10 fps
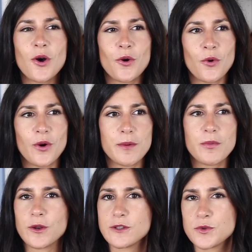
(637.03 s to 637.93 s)
or
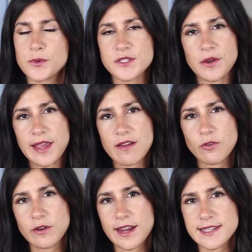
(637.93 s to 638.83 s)
put it towards going out
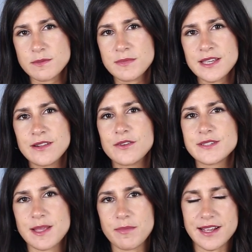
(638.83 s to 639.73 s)
for a nice meal or
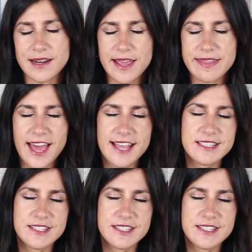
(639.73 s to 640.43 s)
something like that.